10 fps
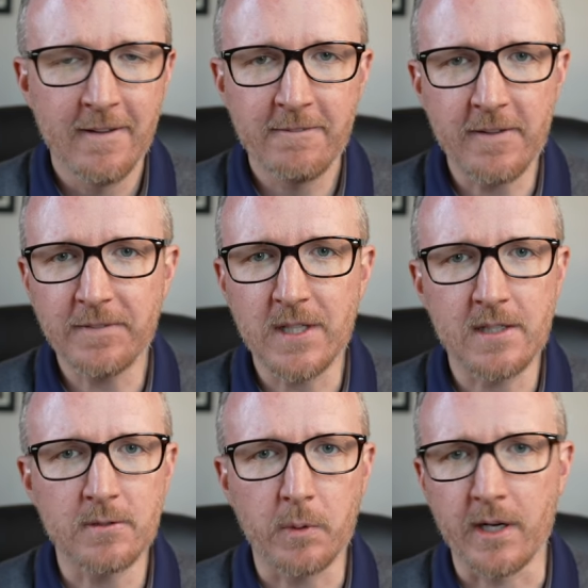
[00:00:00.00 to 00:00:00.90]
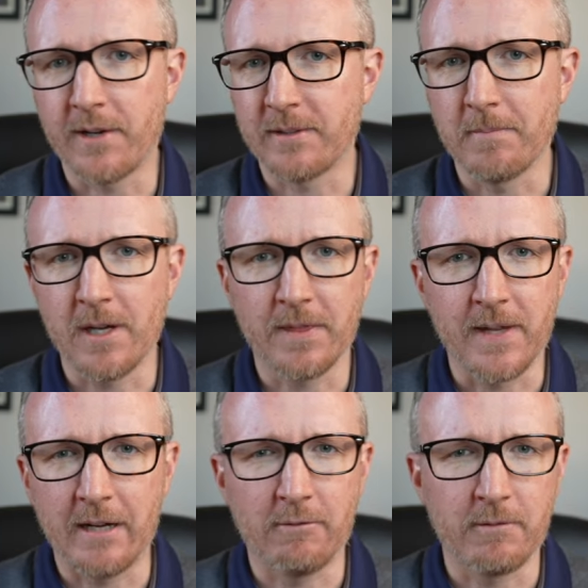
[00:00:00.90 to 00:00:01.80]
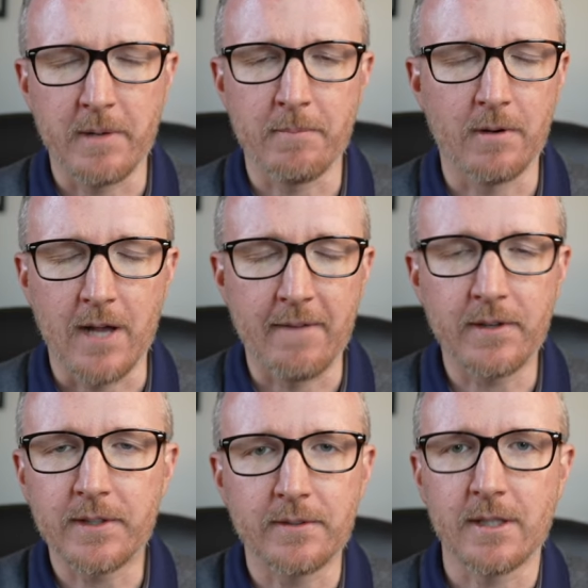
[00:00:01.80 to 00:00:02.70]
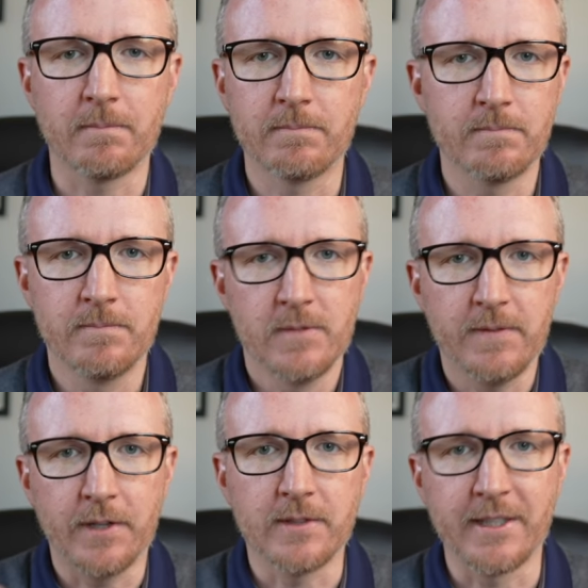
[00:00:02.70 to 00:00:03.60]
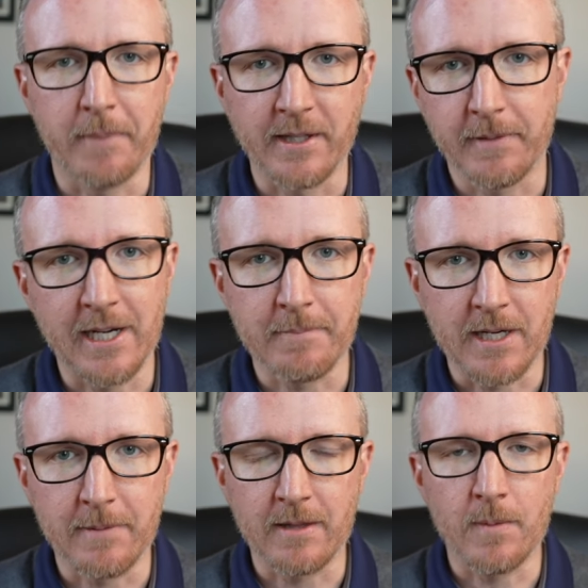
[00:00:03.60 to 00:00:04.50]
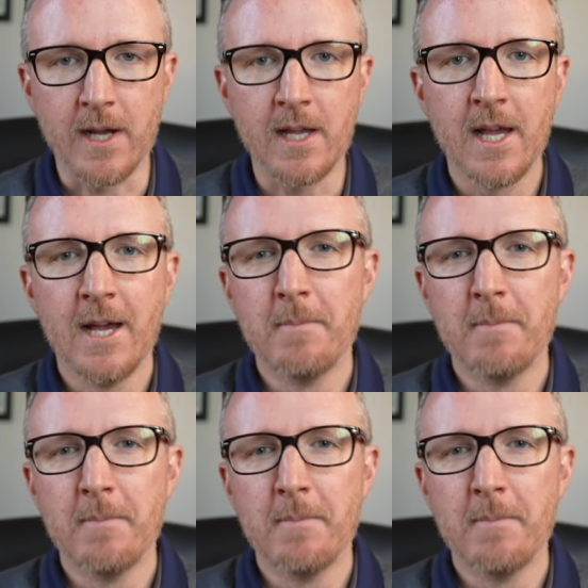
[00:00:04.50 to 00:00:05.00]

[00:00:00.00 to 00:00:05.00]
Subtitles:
$15, $20 a month. I don't remember, obviously. This video is not sponsored by anybody, by the way.